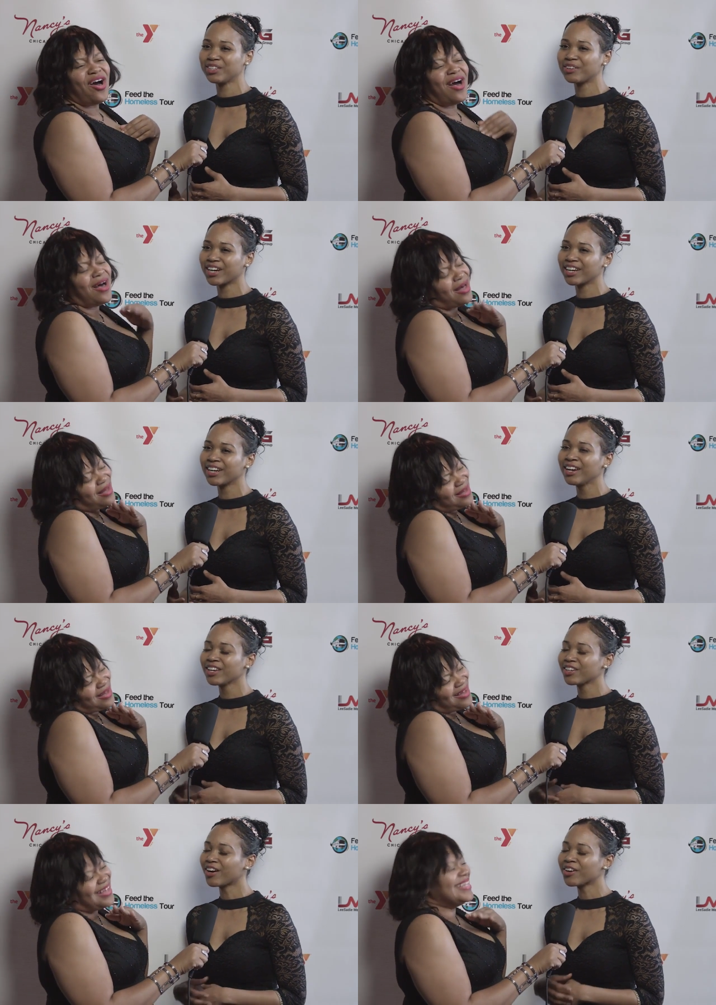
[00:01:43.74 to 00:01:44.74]
Speaker 1: to know her.
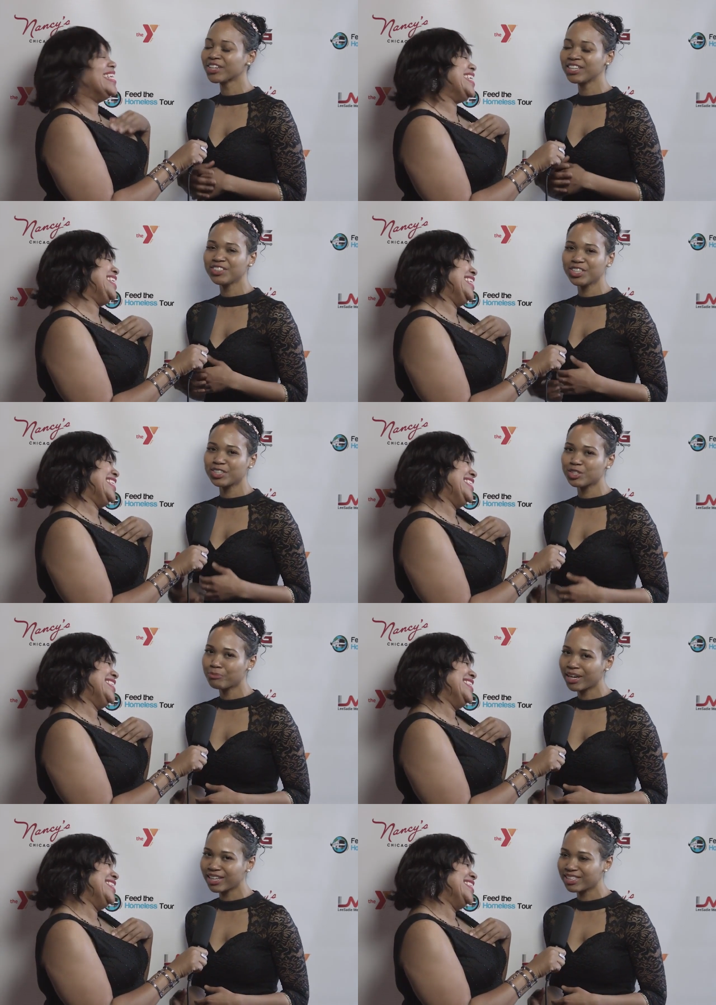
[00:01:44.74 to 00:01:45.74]
Y'all, her energy is
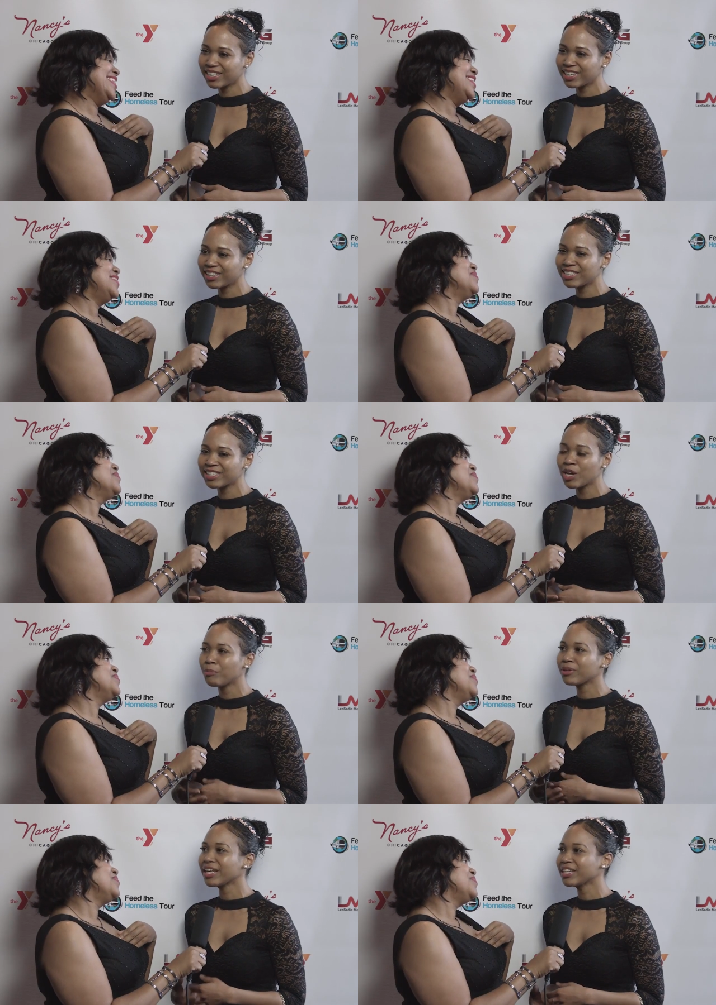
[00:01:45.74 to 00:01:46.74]
amazing. This
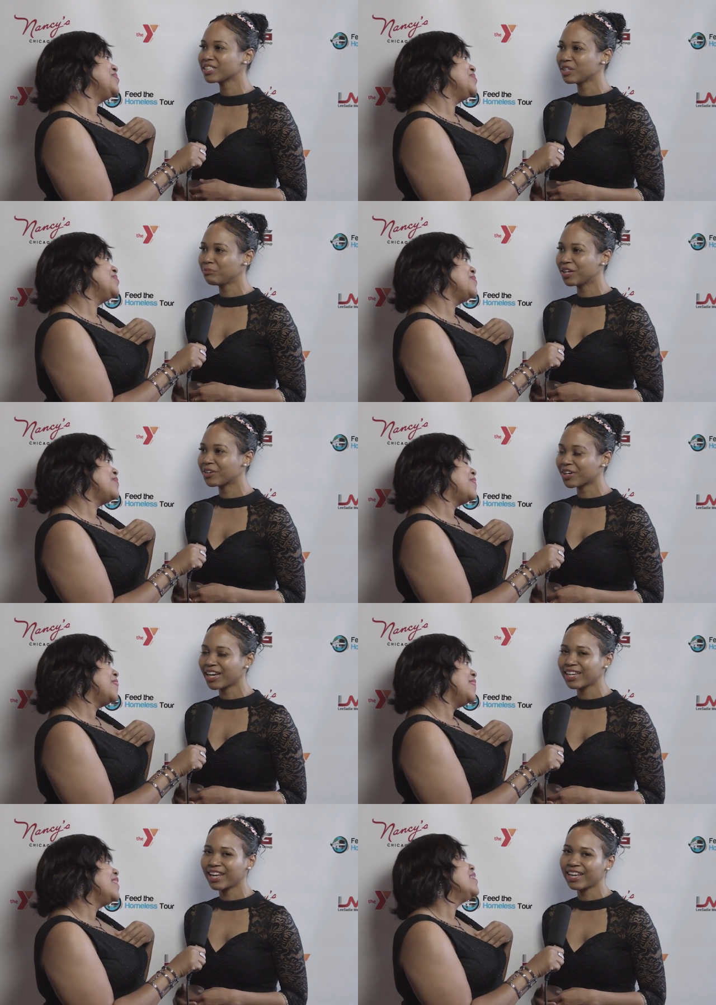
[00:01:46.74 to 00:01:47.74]
play is going to be
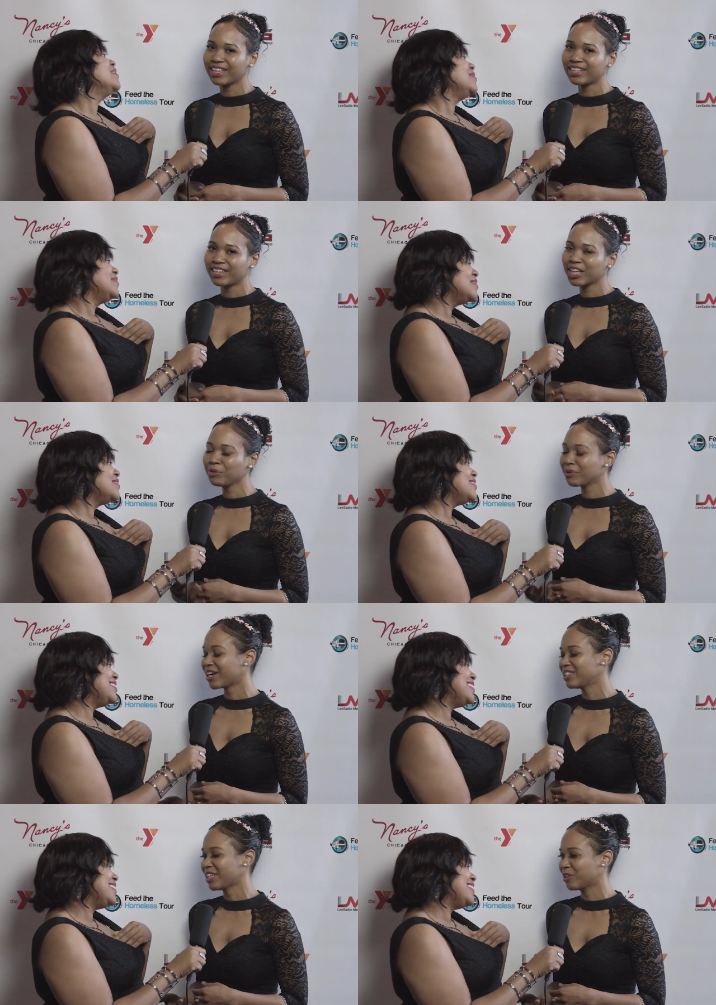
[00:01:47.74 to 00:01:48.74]
great, and uh, keep
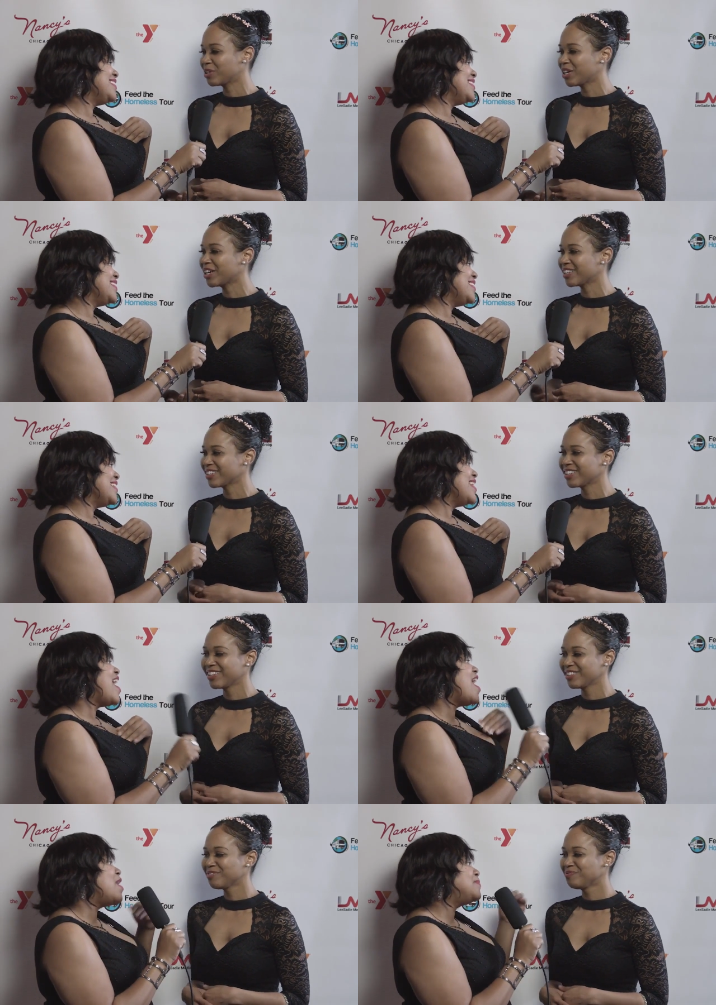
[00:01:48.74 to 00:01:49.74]
in contact with her.
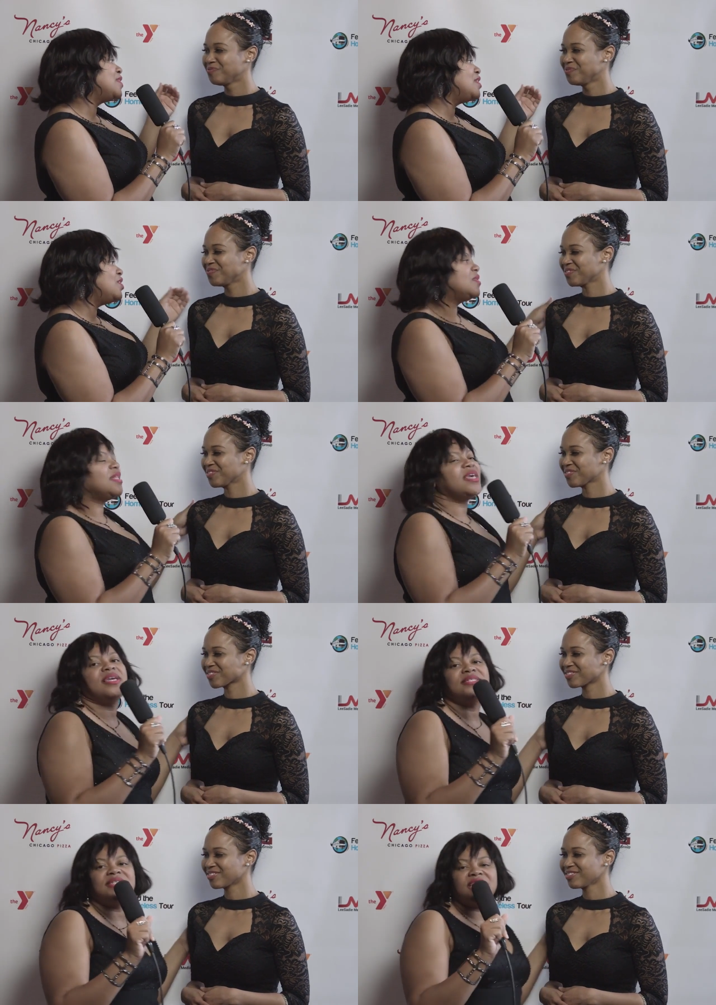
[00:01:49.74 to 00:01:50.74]

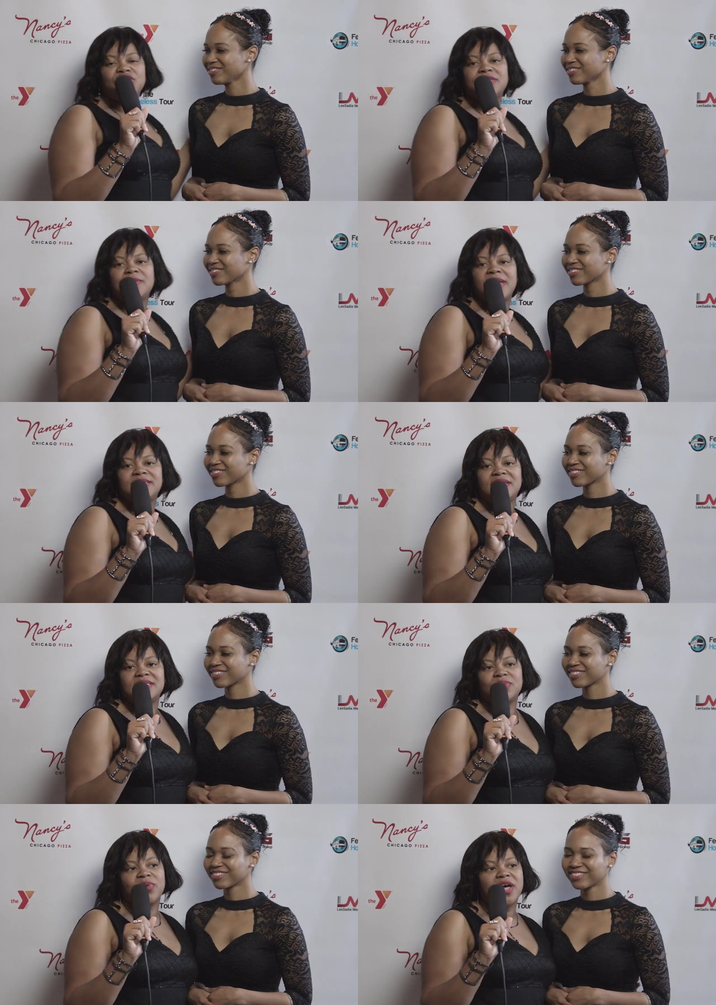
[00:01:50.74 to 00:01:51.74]
Speaker 2: Absolutely. Deja's
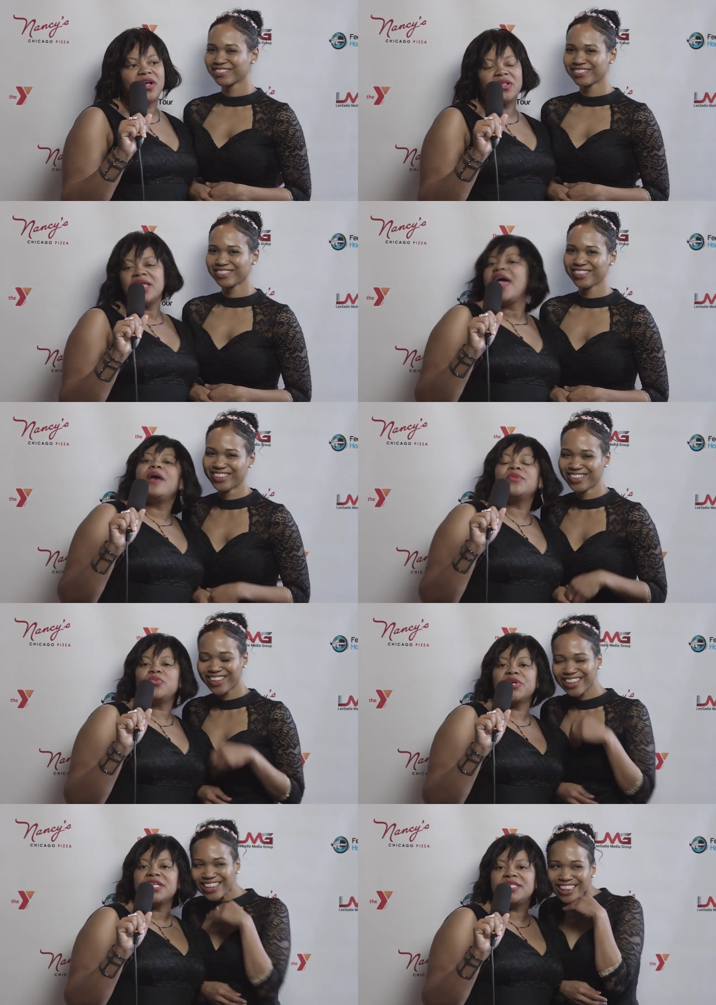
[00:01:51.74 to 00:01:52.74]
amazing as well. Go
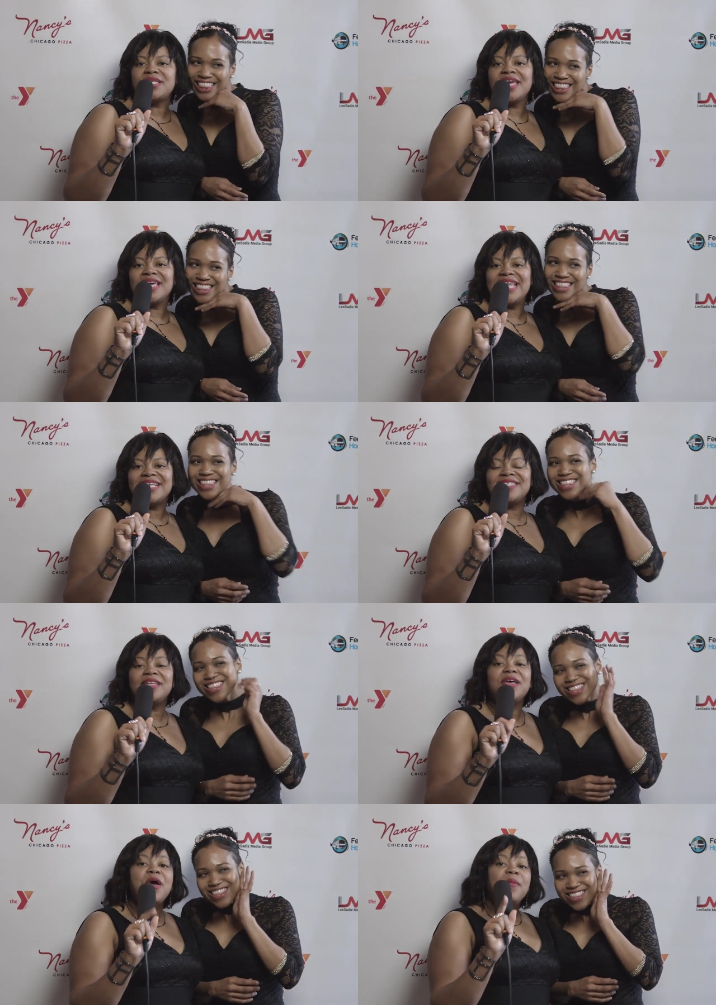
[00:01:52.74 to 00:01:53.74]
we're going to stay
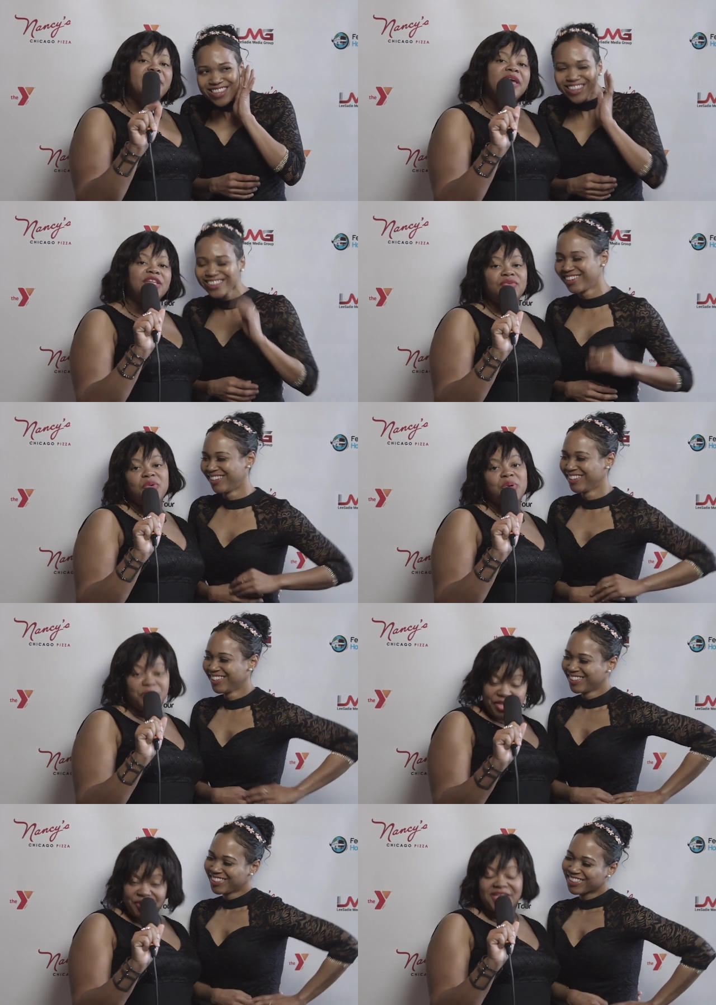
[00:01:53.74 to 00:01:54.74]
connected, but you know
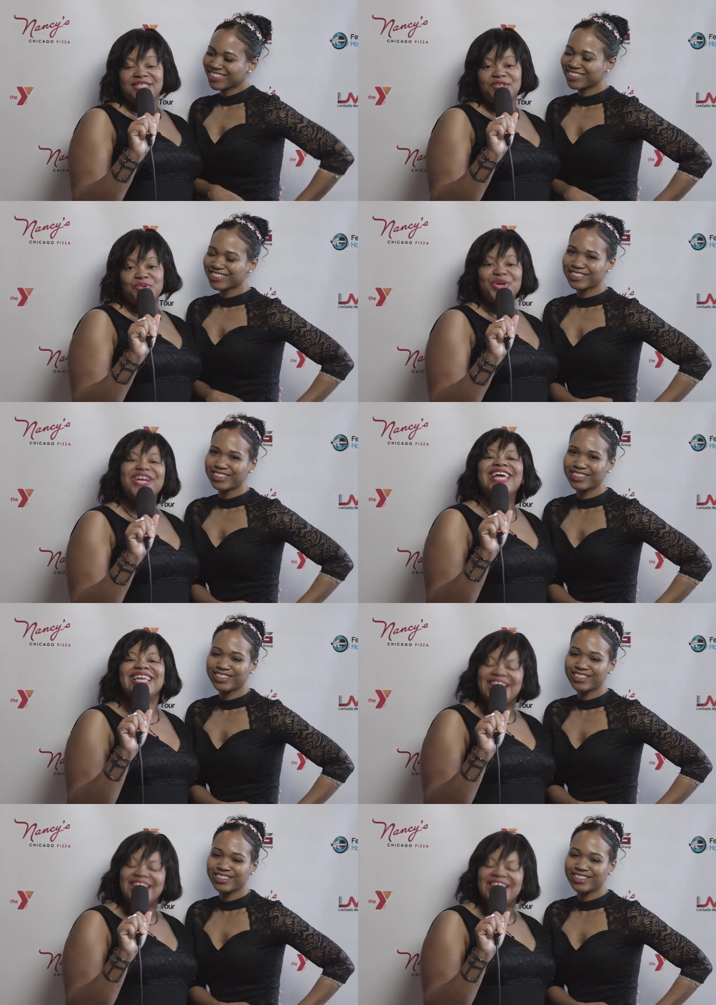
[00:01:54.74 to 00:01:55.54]
what we're going to do? We're going to